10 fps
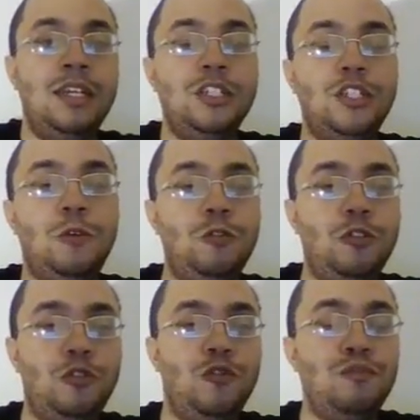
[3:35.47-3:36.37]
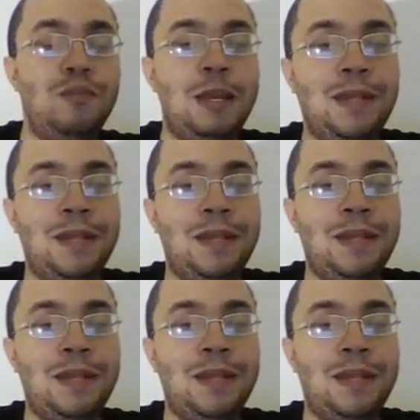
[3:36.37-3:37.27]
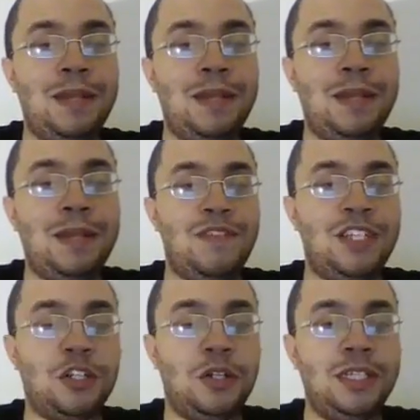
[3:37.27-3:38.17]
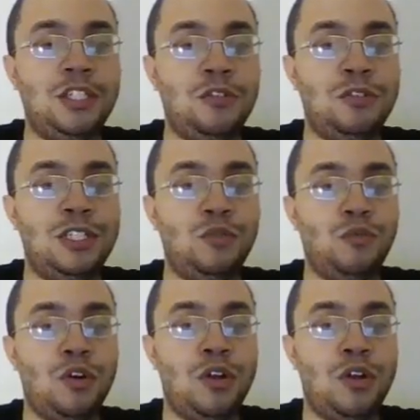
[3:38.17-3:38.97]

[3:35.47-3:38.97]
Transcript: So you make black build this, invest all these stones in this wall,